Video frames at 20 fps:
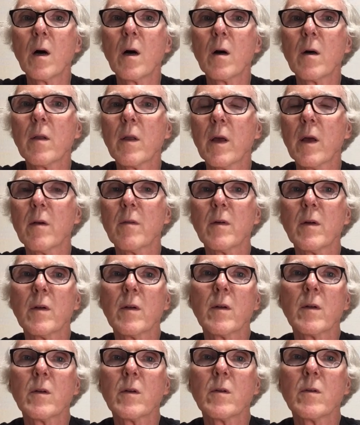They have a
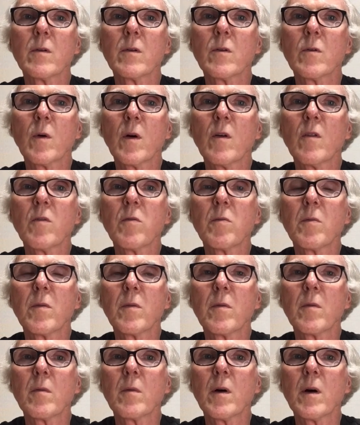
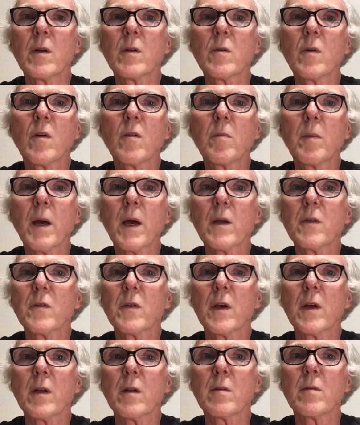12-pack
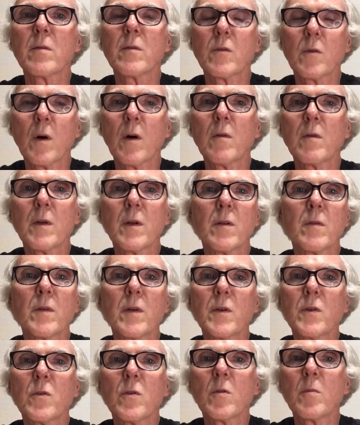set of 12
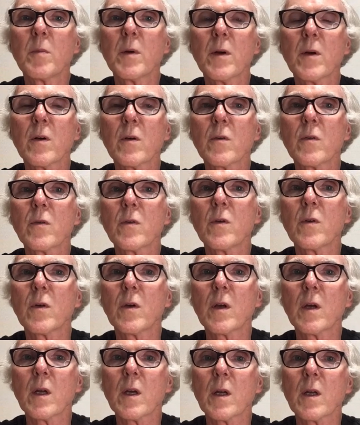individual beers you
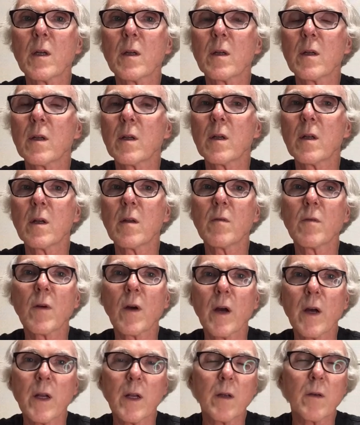can get, and then a
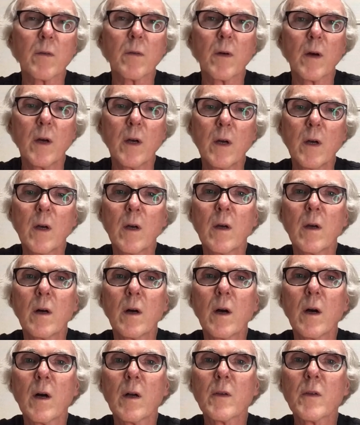variety of
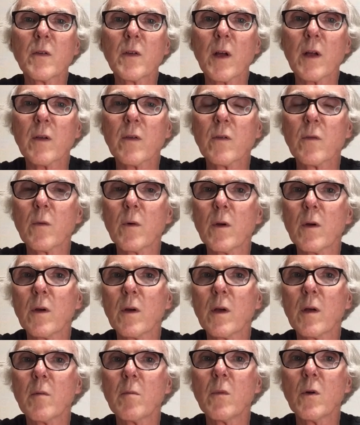sets where you can
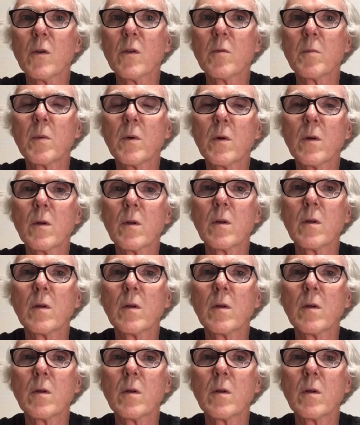get multiple